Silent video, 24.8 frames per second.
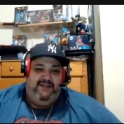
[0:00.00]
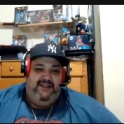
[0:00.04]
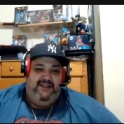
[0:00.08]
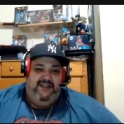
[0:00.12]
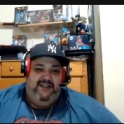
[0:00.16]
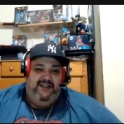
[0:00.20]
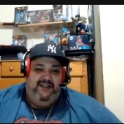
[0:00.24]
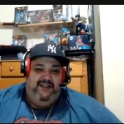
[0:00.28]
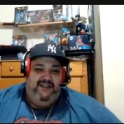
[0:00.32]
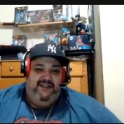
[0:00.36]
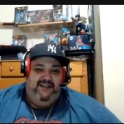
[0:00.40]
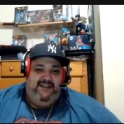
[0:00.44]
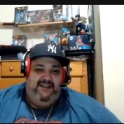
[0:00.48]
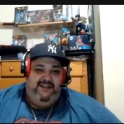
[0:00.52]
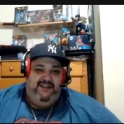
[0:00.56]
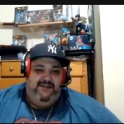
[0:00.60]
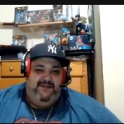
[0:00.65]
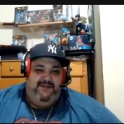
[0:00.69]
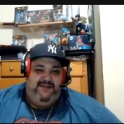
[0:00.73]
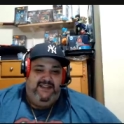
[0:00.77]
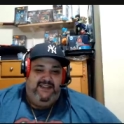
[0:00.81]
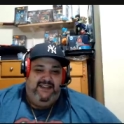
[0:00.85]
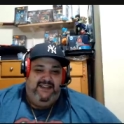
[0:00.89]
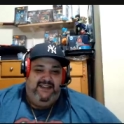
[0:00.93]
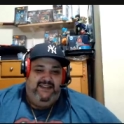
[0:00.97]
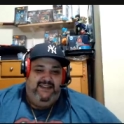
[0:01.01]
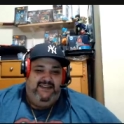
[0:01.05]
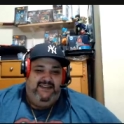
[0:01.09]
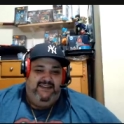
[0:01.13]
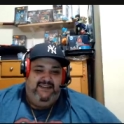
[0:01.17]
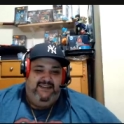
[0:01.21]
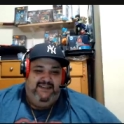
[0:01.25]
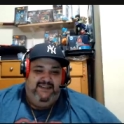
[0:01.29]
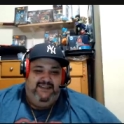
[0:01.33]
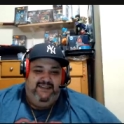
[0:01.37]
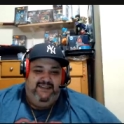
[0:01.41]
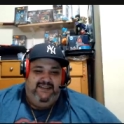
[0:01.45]
You know what I'm saying?
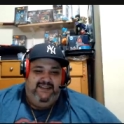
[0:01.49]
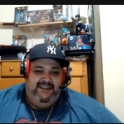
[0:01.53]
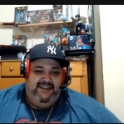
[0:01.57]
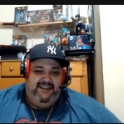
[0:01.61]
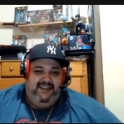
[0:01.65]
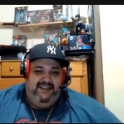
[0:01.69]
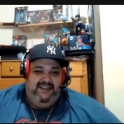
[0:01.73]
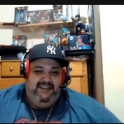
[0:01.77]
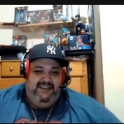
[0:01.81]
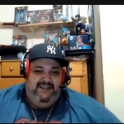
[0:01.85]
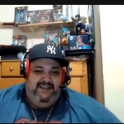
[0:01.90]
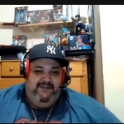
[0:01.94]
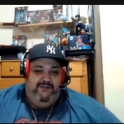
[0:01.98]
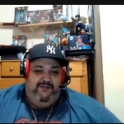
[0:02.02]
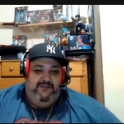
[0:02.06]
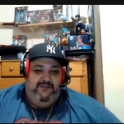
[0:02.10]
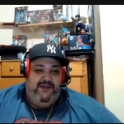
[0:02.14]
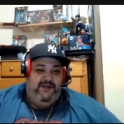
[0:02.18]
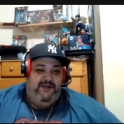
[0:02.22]
Yeah, for real.